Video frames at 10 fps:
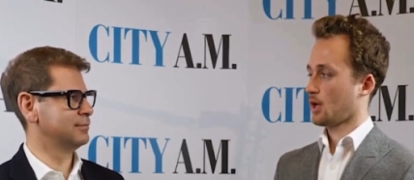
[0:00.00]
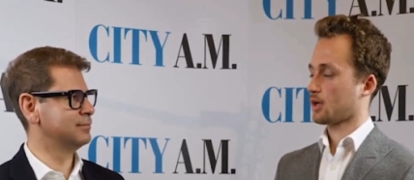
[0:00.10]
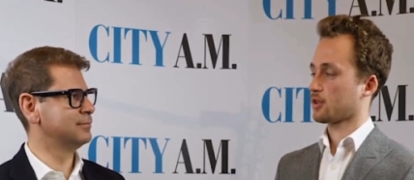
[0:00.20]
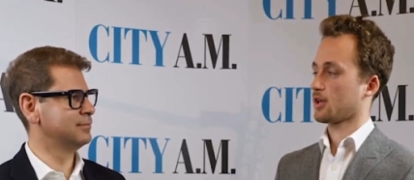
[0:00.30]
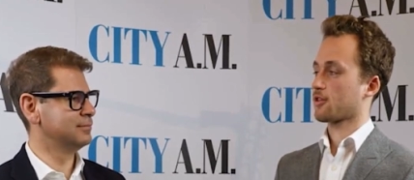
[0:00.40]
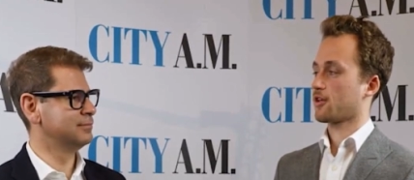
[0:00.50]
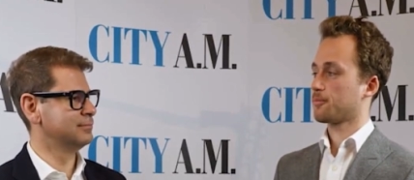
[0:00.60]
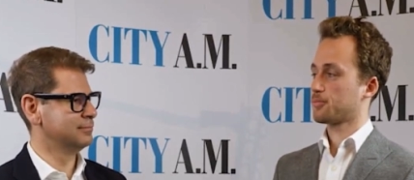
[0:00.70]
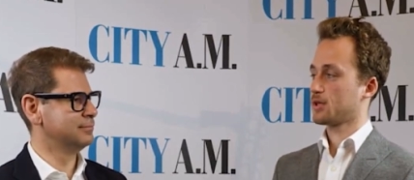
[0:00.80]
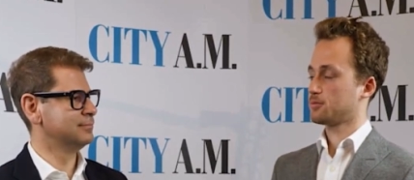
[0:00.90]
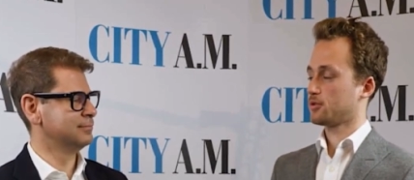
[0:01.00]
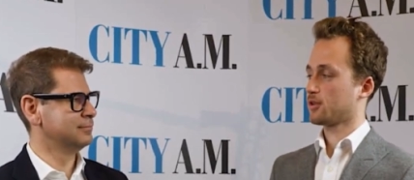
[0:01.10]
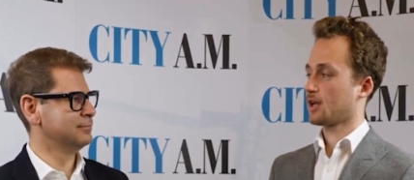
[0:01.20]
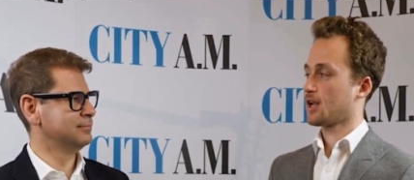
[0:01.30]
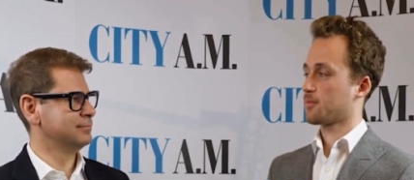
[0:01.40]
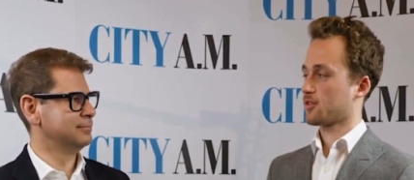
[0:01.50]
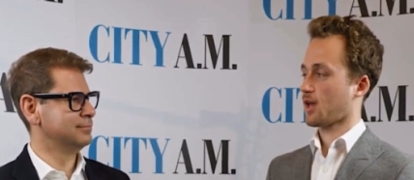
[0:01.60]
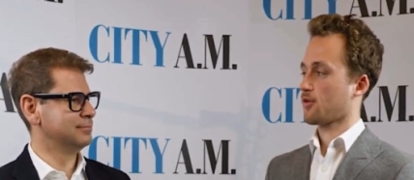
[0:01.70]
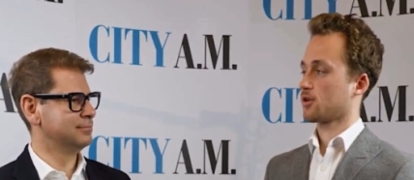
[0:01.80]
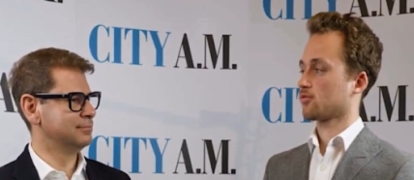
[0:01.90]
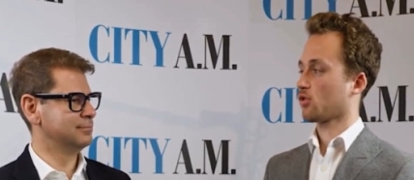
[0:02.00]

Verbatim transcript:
Speaker 1: And I think some people on the libertarian